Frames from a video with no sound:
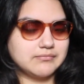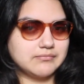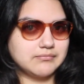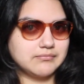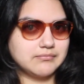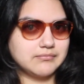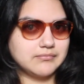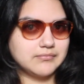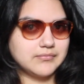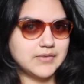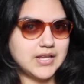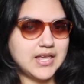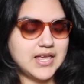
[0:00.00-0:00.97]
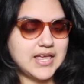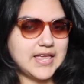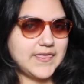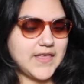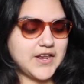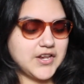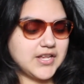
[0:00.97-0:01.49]
Then
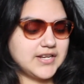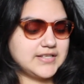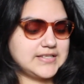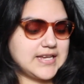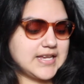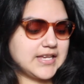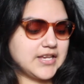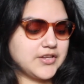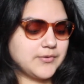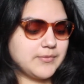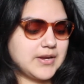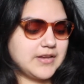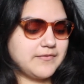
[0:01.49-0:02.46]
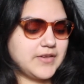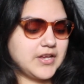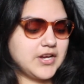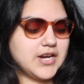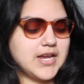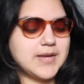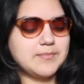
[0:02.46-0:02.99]
you're going to take your ring
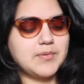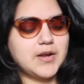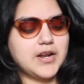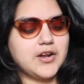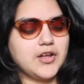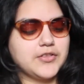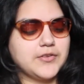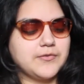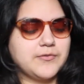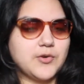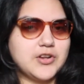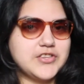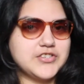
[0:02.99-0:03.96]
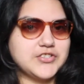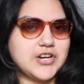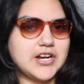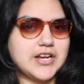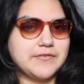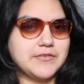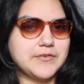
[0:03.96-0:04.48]
finger and put it on the fourth
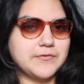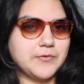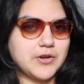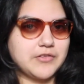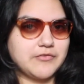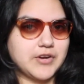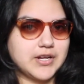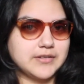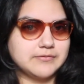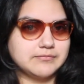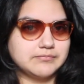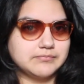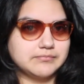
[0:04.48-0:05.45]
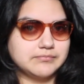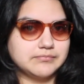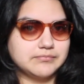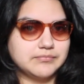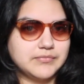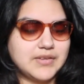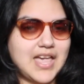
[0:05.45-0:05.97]
string of the fourth fret.
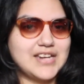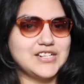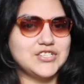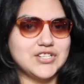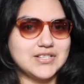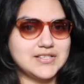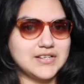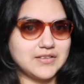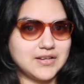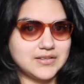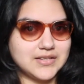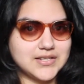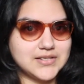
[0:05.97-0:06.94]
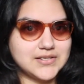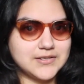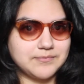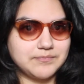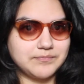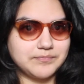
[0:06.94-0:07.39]
And it should sound like this.